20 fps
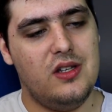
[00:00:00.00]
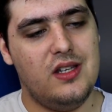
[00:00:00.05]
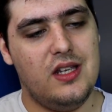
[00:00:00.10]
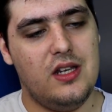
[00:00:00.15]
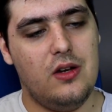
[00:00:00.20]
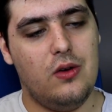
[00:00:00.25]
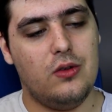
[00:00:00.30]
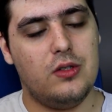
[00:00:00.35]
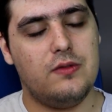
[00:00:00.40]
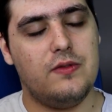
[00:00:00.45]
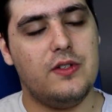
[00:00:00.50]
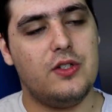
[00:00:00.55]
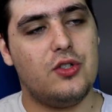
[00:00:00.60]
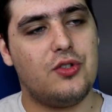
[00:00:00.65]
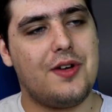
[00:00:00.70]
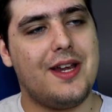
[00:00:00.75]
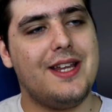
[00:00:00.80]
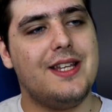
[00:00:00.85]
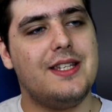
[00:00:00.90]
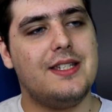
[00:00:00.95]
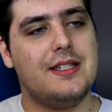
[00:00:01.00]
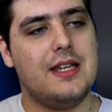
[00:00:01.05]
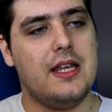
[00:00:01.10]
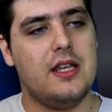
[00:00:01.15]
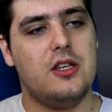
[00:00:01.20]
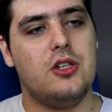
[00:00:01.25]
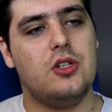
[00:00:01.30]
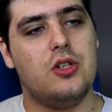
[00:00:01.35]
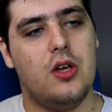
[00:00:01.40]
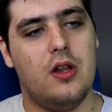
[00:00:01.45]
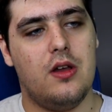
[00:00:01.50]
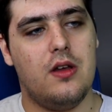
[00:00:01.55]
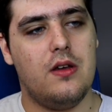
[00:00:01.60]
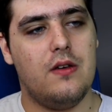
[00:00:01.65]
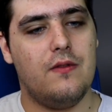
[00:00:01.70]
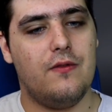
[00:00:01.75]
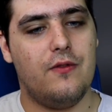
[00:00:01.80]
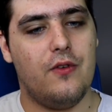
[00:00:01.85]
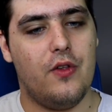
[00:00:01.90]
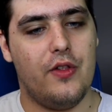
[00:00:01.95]
in Oxford train
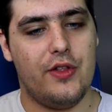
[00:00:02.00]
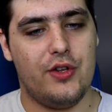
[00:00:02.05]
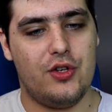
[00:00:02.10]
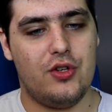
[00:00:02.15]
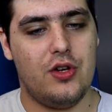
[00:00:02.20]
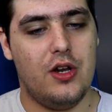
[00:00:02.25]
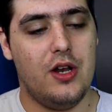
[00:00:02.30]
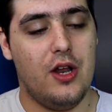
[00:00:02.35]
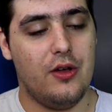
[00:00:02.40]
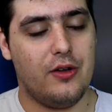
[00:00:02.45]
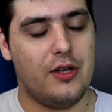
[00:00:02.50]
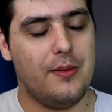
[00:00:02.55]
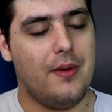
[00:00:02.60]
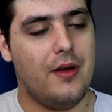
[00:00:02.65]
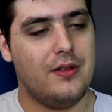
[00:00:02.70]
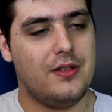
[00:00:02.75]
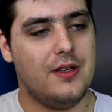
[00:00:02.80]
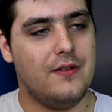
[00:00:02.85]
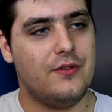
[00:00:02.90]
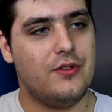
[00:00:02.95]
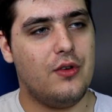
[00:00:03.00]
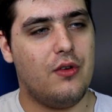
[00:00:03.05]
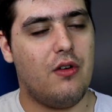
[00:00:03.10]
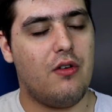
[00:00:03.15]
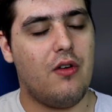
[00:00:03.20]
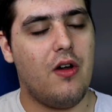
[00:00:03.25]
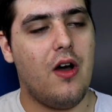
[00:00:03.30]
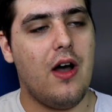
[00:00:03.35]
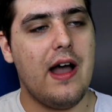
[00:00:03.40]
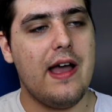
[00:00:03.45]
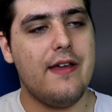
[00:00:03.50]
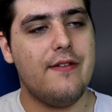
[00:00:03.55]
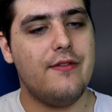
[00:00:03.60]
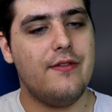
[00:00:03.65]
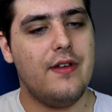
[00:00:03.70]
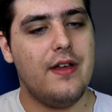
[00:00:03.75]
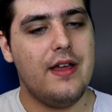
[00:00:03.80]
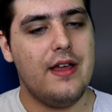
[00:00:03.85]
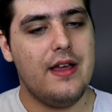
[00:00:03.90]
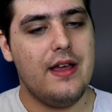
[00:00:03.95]
station for the locomotive to arrive,
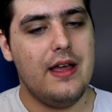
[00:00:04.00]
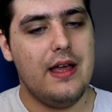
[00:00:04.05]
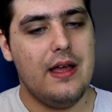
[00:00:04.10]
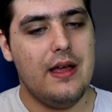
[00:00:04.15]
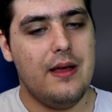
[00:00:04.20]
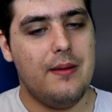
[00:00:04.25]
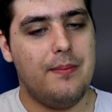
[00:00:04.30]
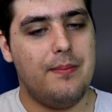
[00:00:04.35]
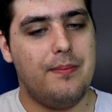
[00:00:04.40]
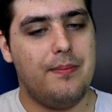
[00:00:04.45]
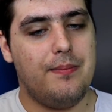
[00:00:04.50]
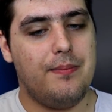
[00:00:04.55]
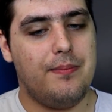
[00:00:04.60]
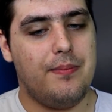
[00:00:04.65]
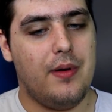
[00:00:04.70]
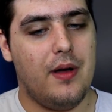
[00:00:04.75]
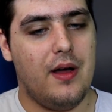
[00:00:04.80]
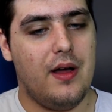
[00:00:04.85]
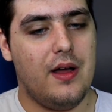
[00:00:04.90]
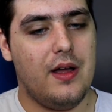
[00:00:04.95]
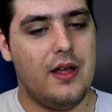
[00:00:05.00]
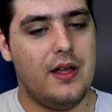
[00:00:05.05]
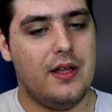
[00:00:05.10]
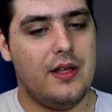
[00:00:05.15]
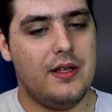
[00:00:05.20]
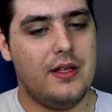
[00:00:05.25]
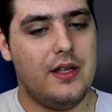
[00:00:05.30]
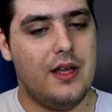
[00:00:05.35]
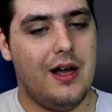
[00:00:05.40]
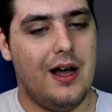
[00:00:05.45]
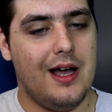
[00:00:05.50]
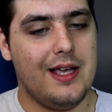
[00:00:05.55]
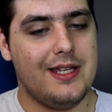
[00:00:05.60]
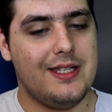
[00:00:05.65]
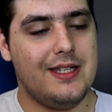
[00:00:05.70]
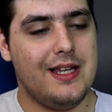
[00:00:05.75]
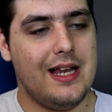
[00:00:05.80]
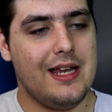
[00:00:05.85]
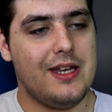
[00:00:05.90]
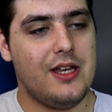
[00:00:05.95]
but I
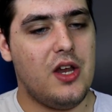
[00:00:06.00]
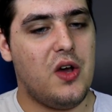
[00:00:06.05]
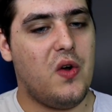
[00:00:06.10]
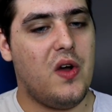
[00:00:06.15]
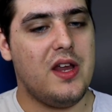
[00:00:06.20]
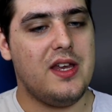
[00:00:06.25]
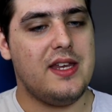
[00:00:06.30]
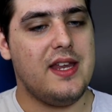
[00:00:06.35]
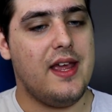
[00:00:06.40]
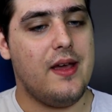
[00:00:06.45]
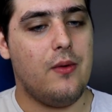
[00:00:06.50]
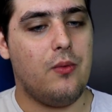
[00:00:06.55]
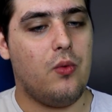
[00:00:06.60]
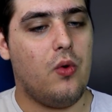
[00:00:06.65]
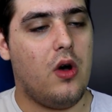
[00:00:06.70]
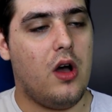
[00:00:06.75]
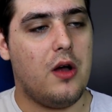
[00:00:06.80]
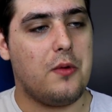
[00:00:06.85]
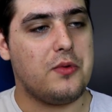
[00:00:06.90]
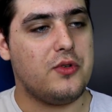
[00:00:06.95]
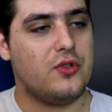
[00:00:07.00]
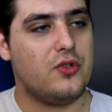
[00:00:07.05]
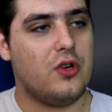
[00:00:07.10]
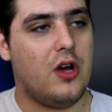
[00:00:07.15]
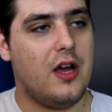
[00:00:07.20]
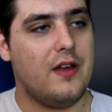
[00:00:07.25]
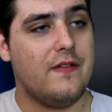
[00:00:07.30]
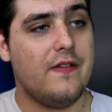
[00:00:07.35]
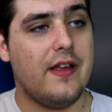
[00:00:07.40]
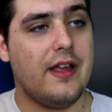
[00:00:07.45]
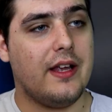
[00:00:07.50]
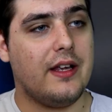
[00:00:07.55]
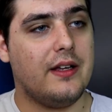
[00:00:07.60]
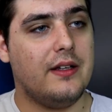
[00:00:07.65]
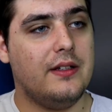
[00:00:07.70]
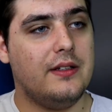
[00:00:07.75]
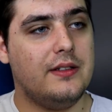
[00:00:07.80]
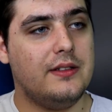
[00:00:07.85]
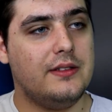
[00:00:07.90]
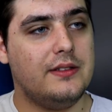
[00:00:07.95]
still had no idea what I was driving
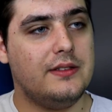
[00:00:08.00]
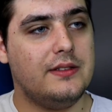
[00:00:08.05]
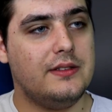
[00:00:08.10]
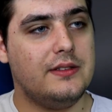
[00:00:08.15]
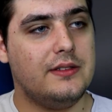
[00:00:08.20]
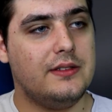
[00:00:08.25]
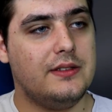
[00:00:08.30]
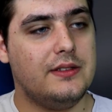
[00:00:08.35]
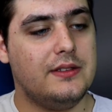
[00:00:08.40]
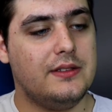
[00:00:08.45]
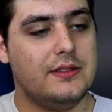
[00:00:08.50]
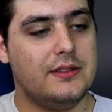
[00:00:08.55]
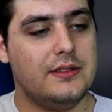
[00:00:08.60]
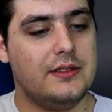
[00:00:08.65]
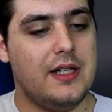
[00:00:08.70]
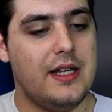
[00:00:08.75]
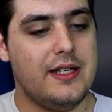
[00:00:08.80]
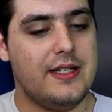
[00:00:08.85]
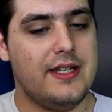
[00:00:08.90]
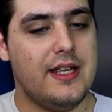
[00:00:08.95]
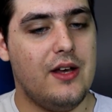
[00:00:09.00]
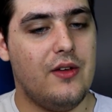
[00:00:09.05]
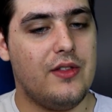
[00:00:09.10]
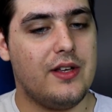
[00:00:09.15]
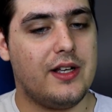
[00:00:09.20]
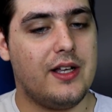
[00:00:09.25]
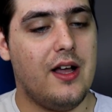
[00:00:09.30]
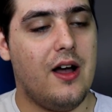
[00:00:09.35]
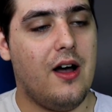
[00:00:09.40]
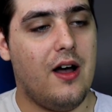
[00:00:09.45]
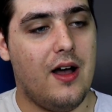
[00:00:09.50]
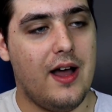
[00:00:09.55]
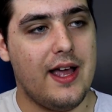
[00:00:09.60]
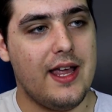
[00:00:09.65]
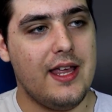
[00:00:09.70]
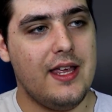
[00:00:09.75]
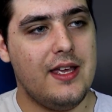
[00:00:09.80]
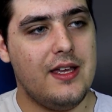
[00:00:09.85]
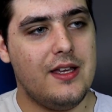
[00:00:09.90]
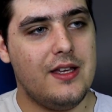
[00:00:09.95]
until the
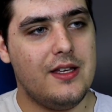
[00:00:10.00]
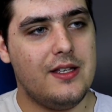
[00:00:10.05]
guy